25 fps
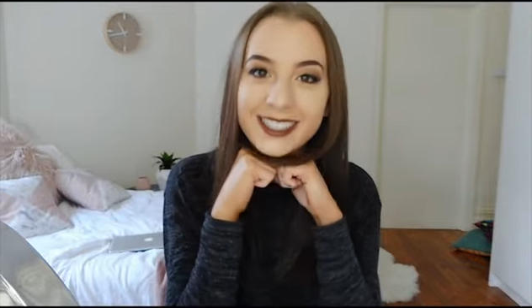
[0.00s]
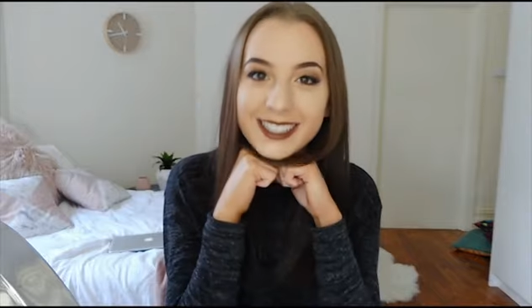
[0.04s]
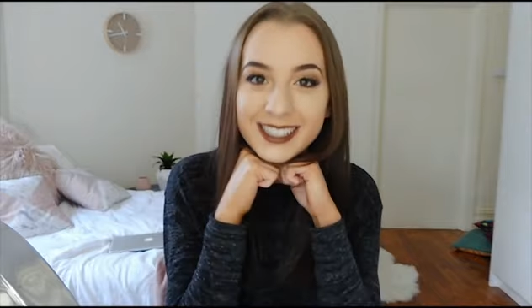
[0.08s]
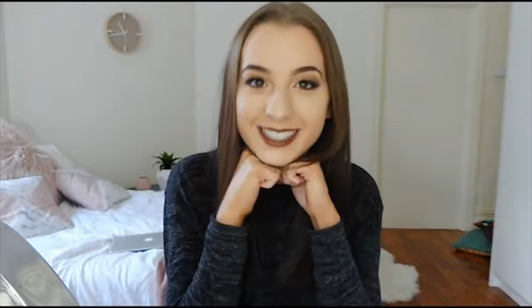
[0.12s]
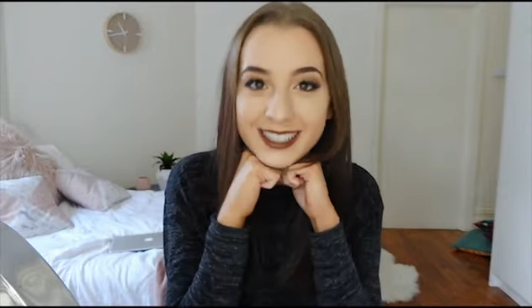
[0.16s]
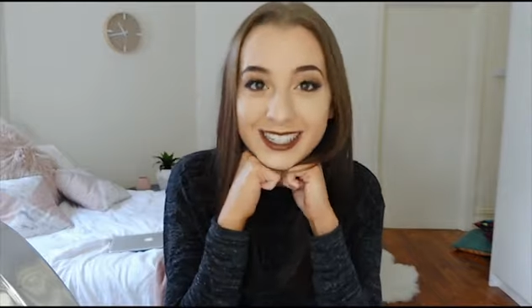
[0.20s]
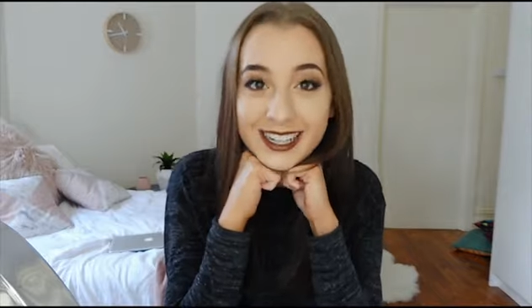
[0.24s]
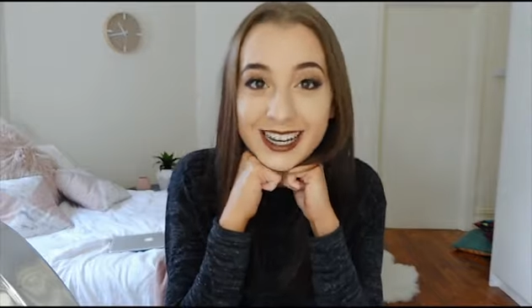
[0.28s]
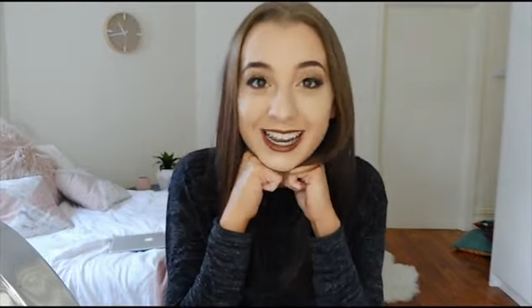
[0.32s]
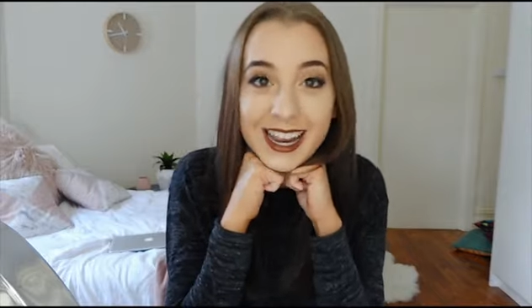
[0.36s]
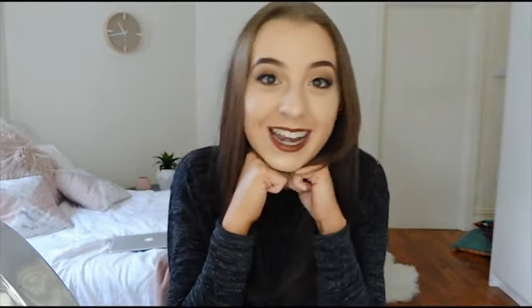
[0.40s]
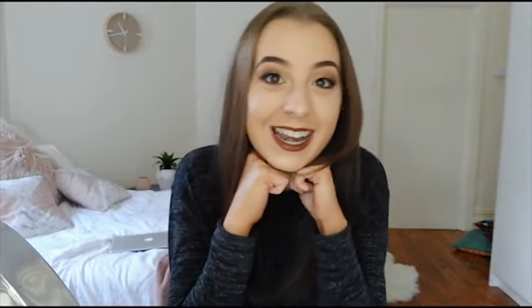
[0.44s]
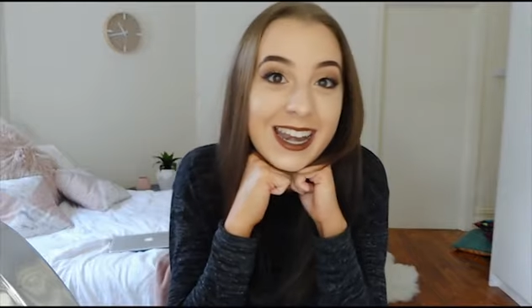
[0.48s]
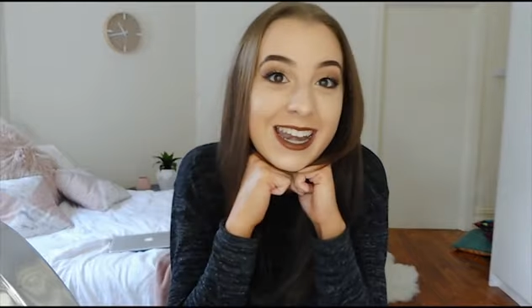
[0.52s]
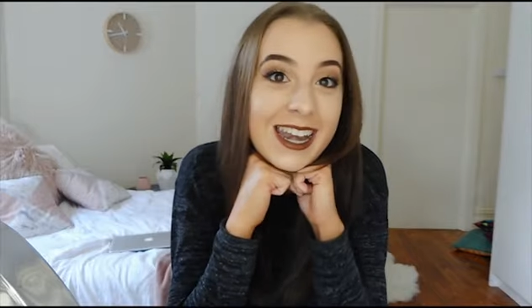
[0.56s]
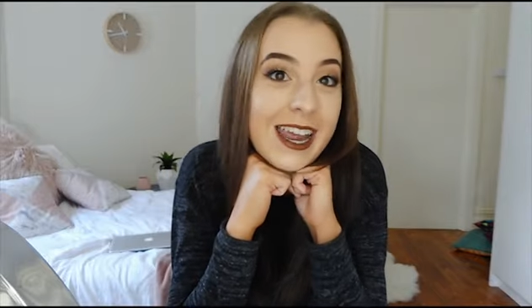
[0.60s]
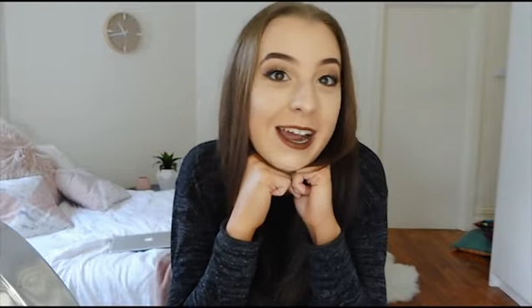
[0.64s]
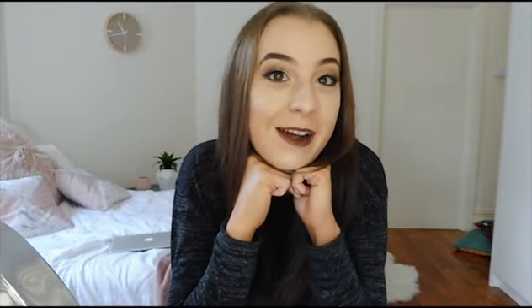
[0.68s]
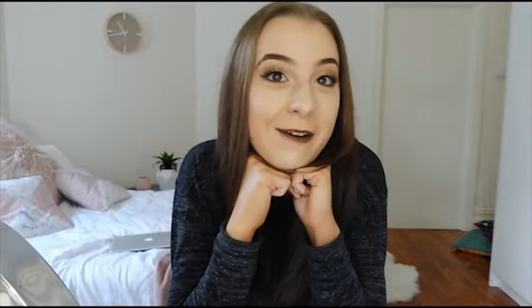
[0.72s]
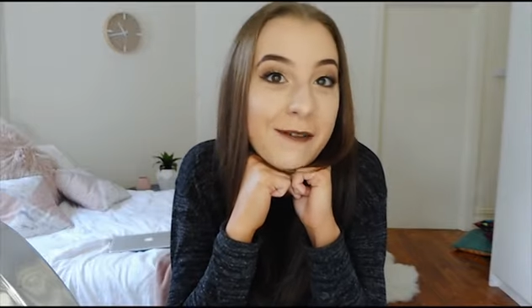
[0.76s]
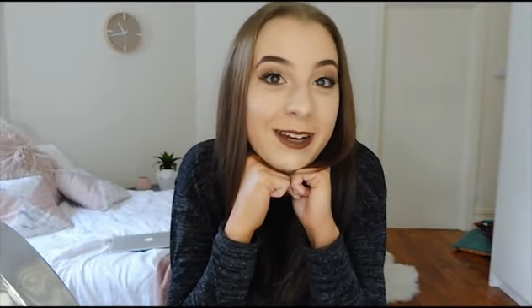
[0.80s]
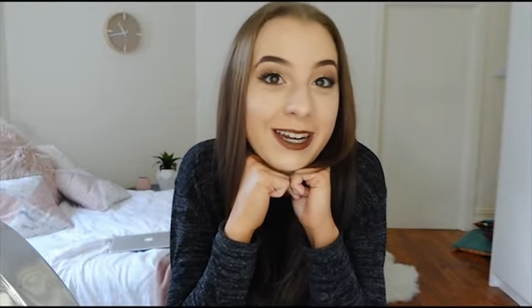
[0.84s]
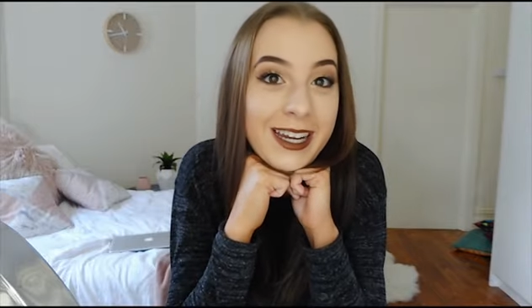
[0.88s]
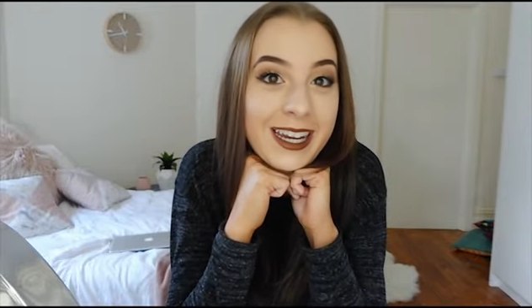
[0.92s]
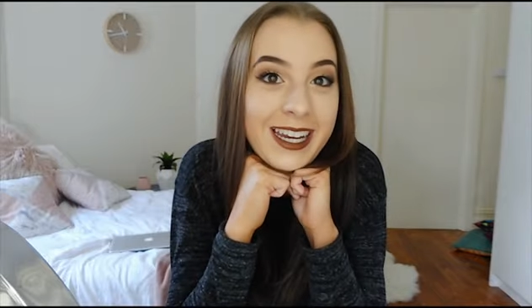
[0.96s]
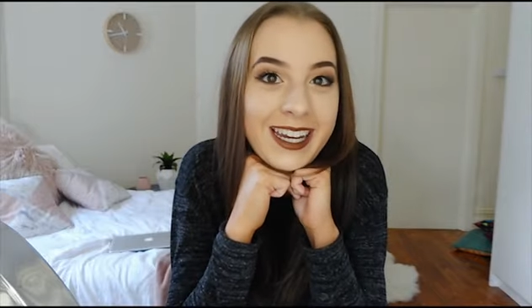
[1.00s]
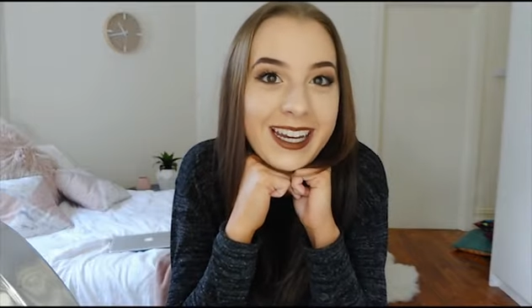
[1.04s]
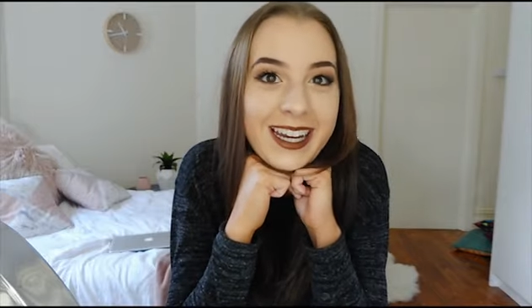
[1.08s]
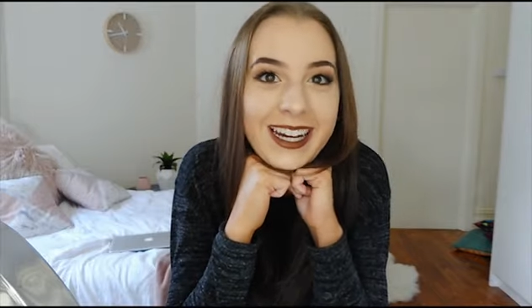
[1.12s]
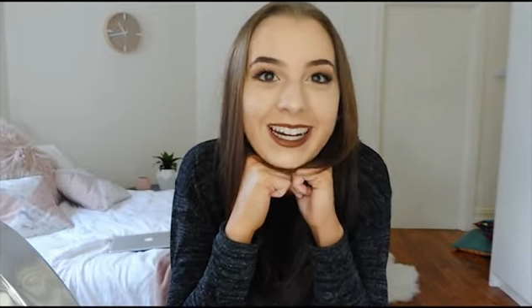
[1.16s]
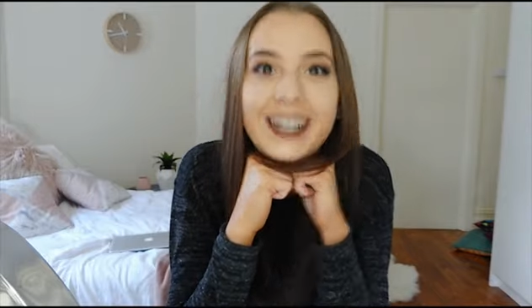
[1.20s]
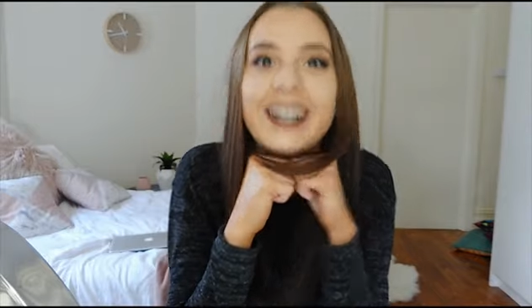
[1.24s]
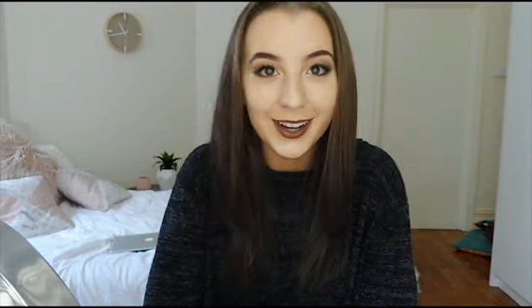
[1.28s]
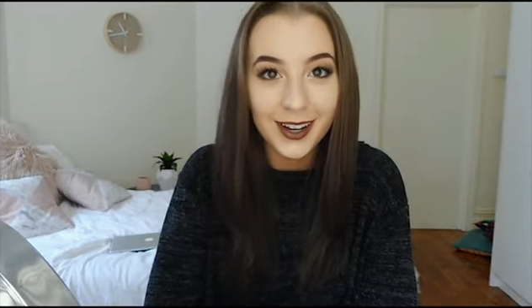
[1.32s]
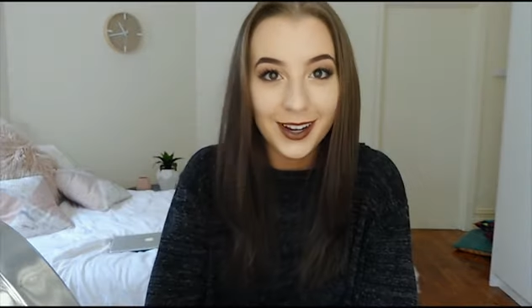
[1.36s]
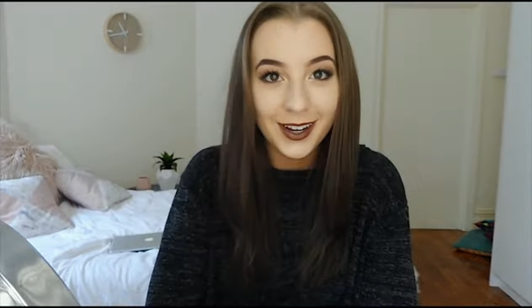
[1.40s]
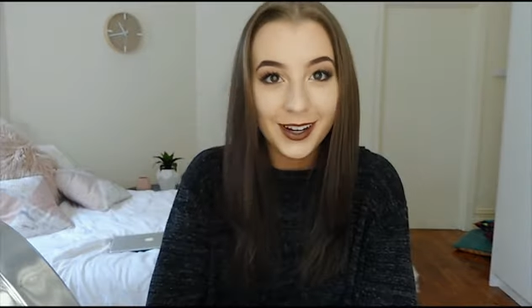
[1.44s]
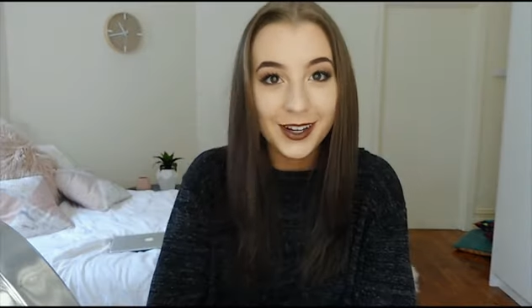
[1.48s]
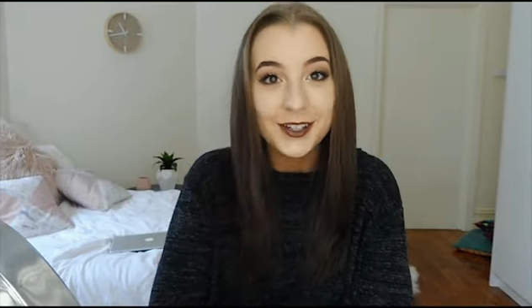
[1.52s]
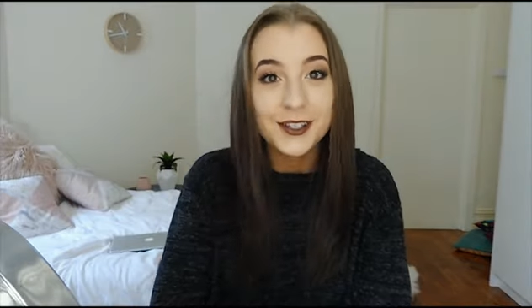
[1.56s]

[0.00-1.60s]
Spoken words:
and now we're here.